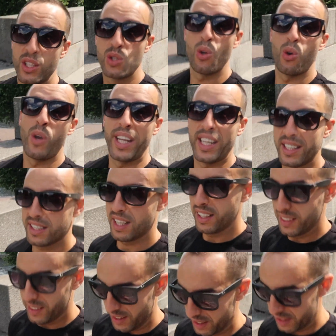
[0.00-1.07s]
so
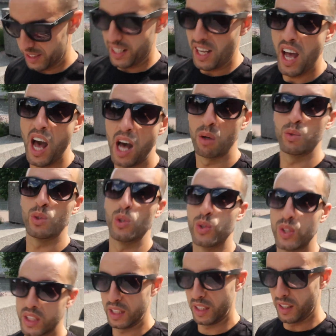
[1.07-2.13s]
excited how to
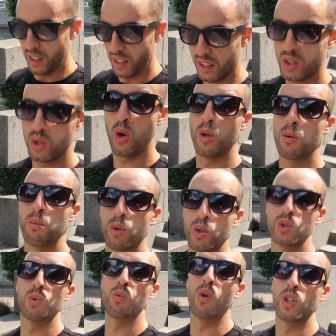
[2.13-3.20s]
see. It
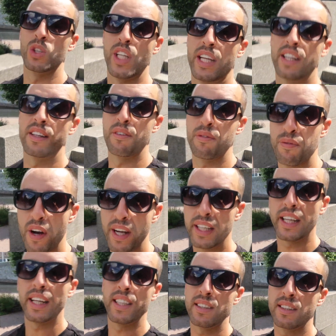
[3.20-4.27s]
almost was in the
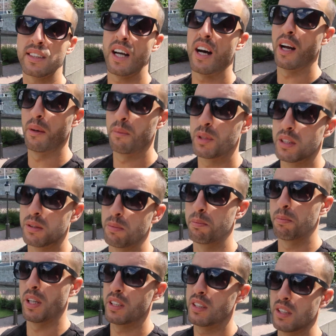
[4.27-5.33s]
Vikings times,
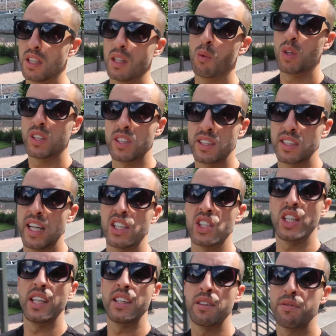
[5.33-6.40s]
but it wasn't
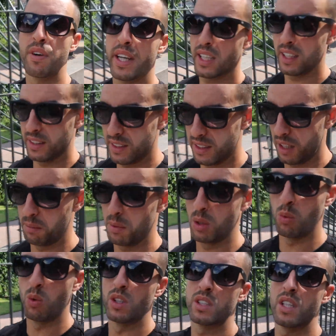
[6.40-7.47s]
actually in the Vikings time. It
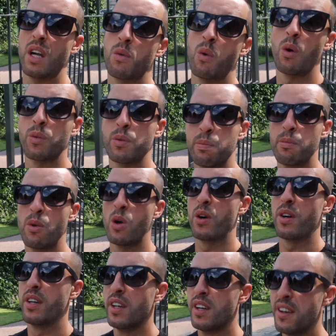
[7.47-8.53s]
was around more
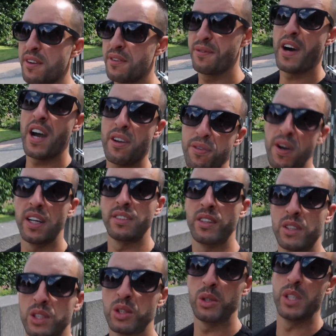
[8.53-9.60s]

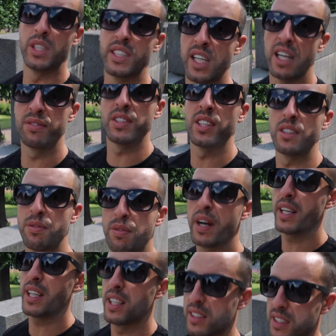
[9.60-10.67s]
500 years after the
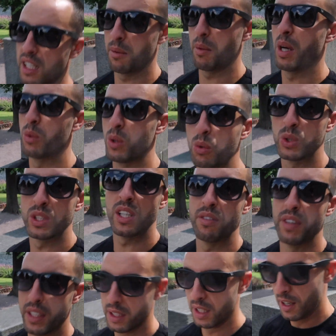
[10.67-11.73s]
Vikings time how they was
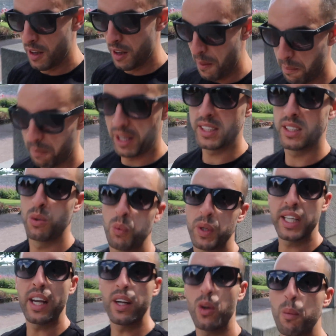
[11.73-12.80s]
living. But we
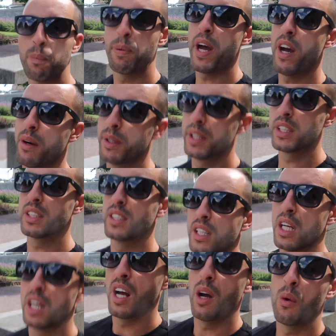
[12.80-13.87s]
can compare it
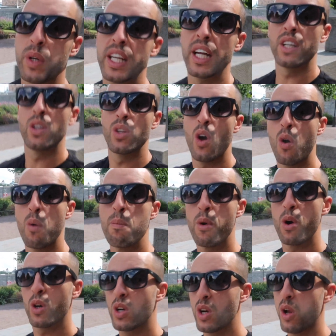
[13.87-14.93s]
and we can know
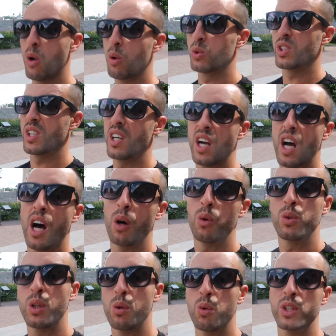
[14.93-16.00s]
more closer how
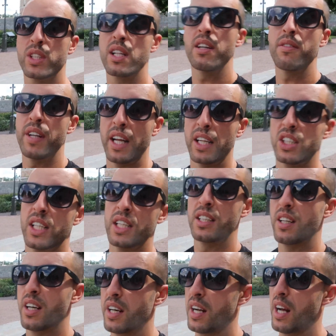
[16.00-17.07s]
they was living actually
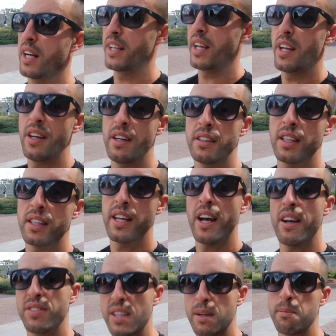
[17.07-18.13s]
there. And I heard that they
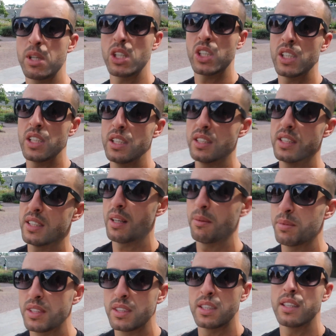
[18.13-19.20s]
have some machines, some
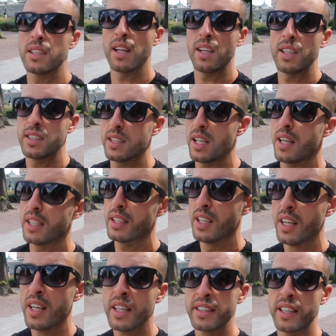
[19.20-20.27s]
details there
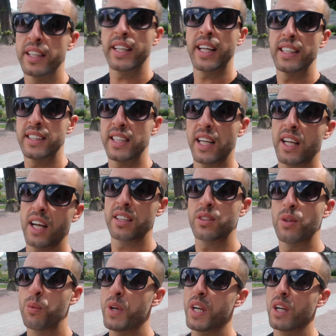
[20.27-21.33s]
that they can take us
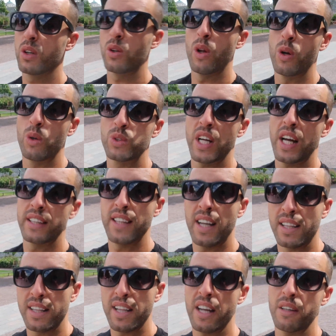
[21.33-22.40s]
really close at
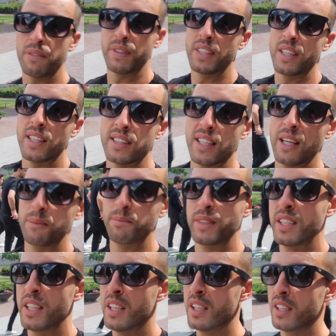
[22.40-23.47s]
that life in that time.
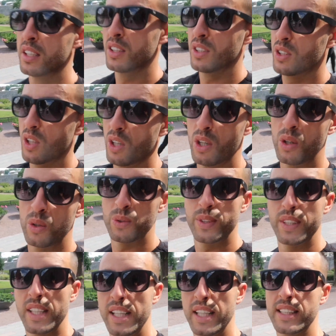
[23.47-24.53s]
So
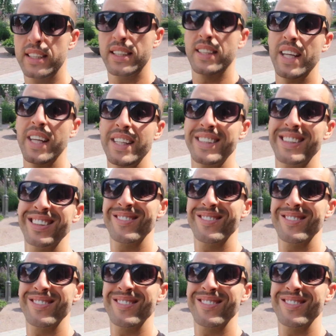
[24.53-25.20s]
let's see.